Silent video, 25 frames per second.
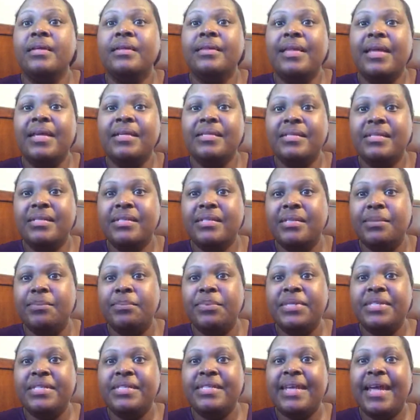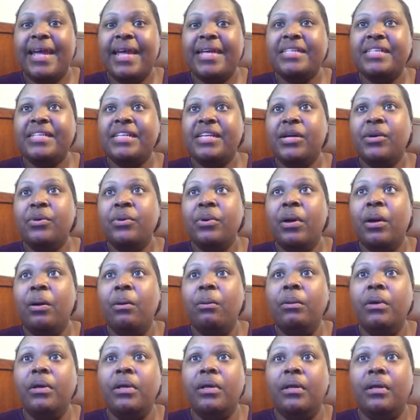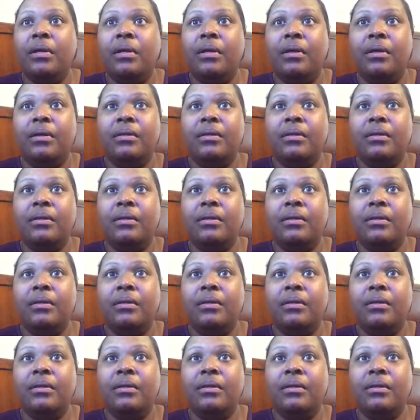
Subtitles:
That's just a pistachio coconut.